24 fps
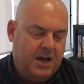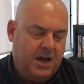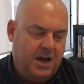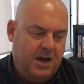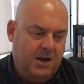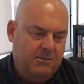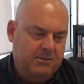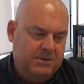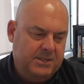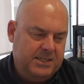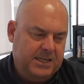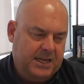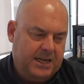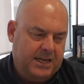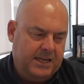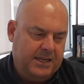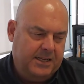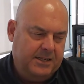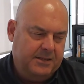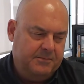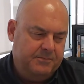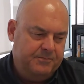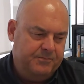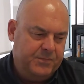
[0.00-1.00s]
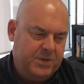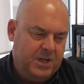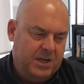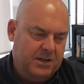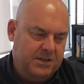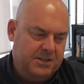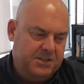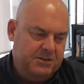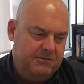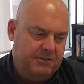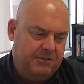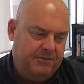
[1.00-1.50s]
I would say,
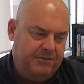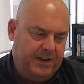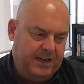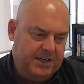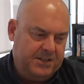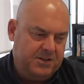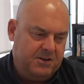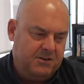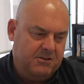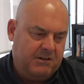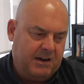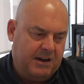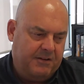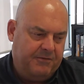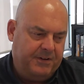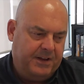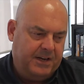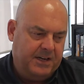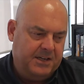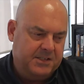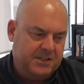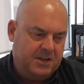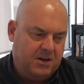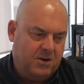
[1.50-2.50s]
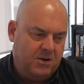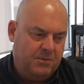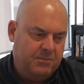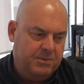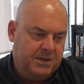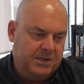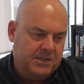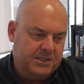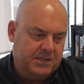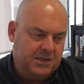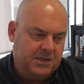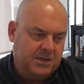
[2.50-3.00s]
to reflect on graphene as a whole,
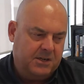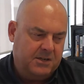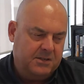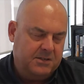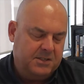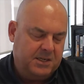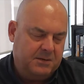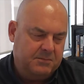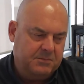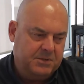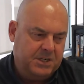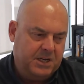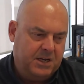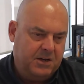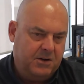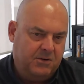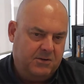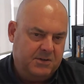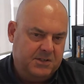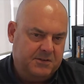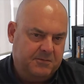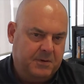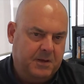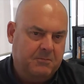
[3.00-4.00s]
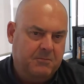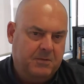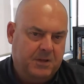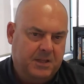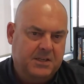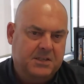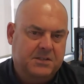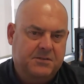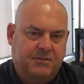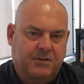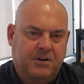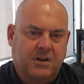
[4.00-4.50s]
because I know some shareholders have been with
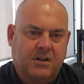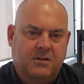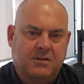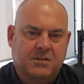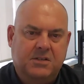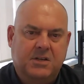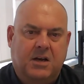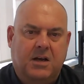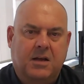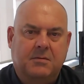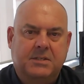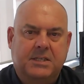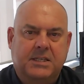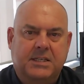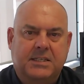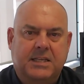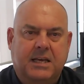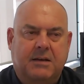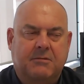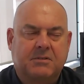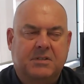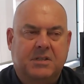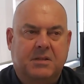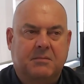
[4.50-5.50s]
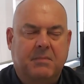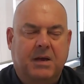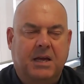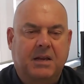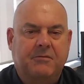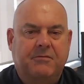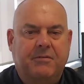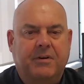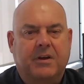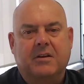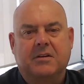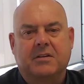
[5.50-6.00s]
us for a long time, since that was the main
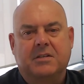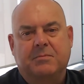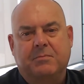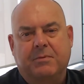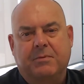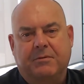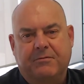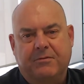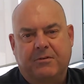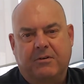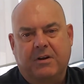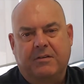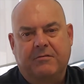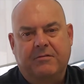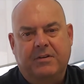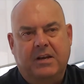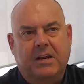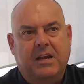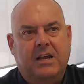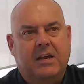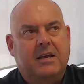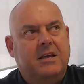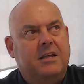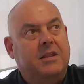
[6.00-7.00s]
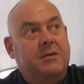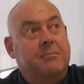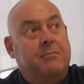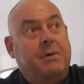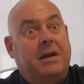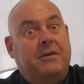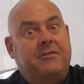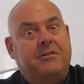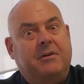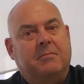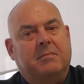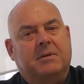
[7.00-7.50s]
focus before even the
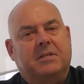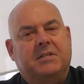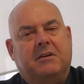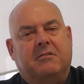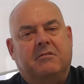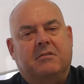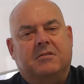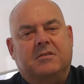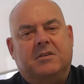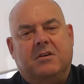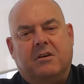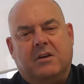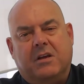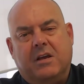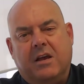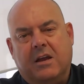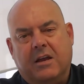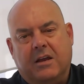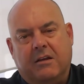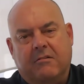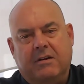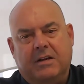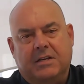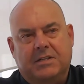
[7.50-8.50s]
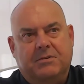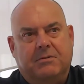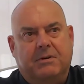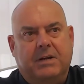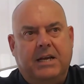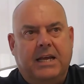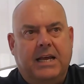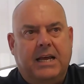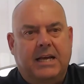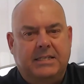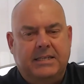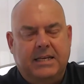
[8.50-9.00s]
battery materials got going around
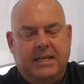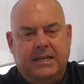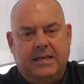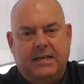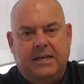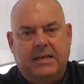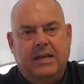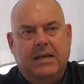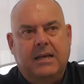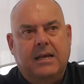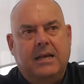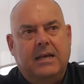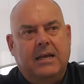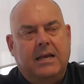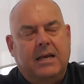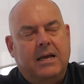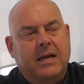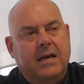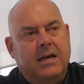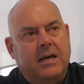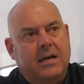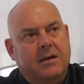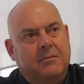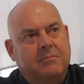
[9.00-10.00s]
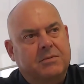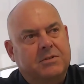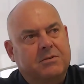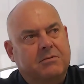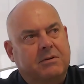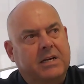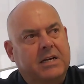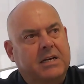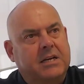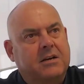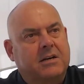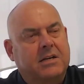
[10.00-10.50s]
2018,
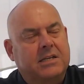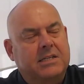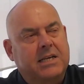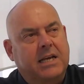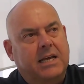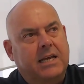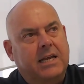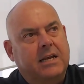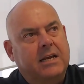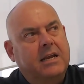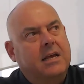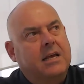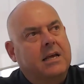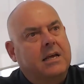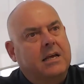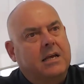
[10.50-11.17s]
2019.